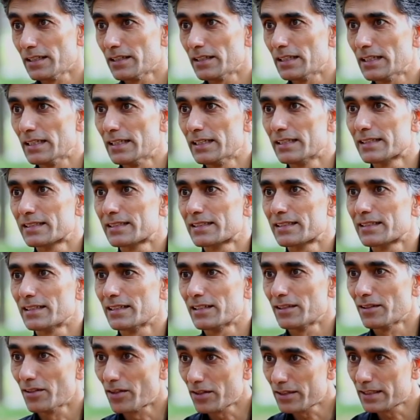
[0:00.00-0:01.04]
is
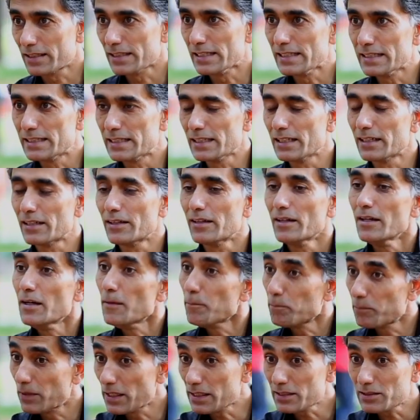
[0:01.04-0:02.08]
a lot easier.
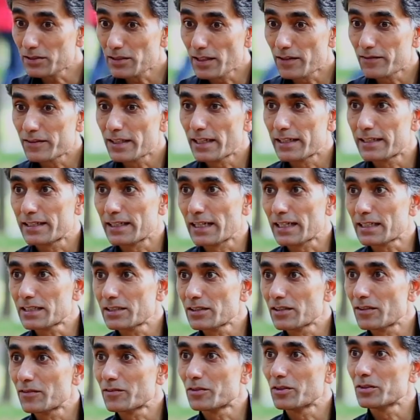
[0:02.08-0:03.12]
Plus you have the
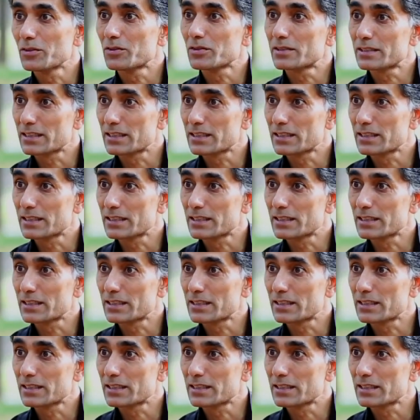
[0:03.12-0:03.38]
attraction of going to